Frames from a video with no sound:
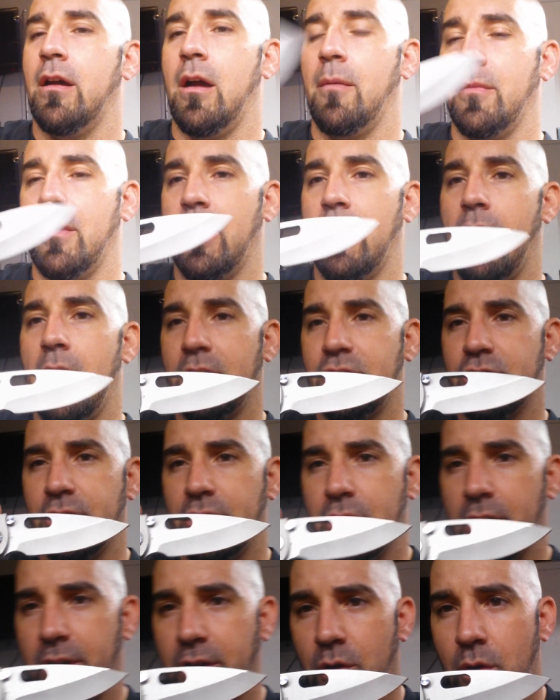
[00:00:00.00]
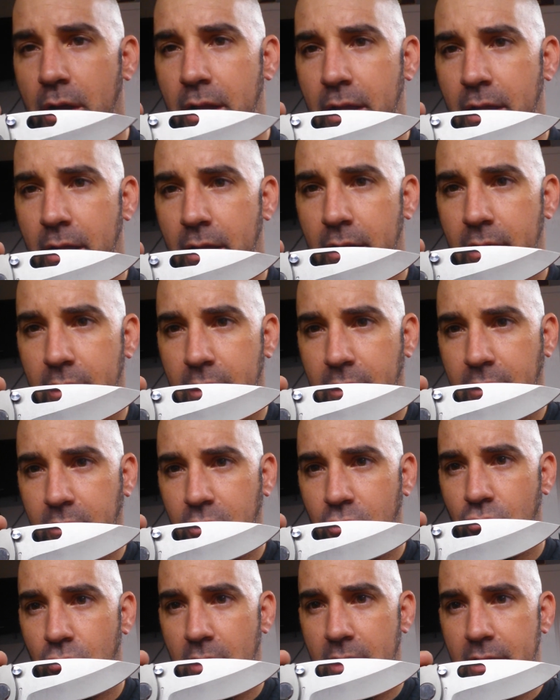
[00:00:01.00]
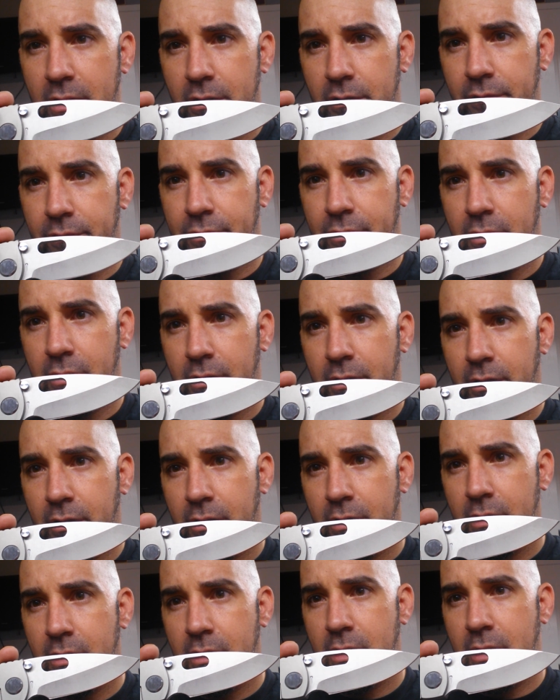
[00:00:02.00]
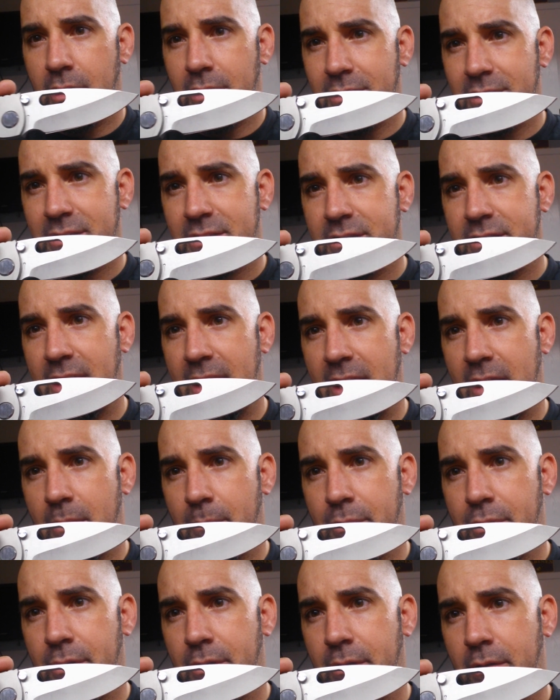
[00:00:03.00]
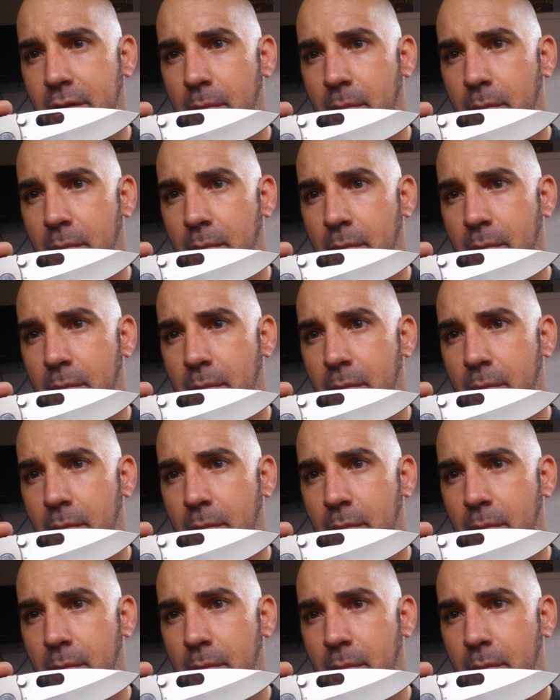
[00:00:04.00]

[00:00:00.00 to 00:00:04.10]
I'm actually going to go ahead and engrave and stamp.